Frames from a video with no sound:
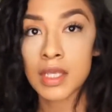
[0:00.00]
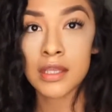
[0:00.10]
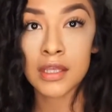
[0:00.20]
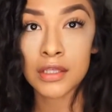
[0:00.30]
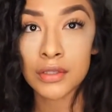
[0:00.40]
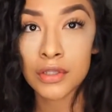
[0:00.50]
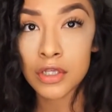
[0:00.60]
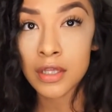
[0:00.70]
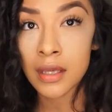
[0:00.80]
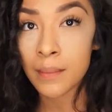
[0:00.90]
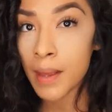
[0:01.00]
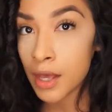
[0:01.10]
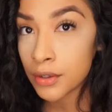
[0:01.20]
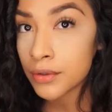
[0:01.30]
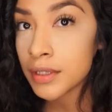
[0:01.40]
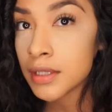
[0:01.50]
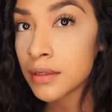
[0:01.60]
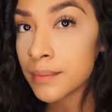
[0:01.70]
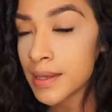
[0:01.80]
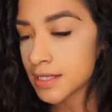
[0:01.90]
And then you look like a powdery
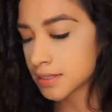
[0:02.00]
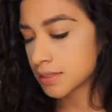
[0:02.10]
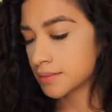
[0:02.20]
little mess.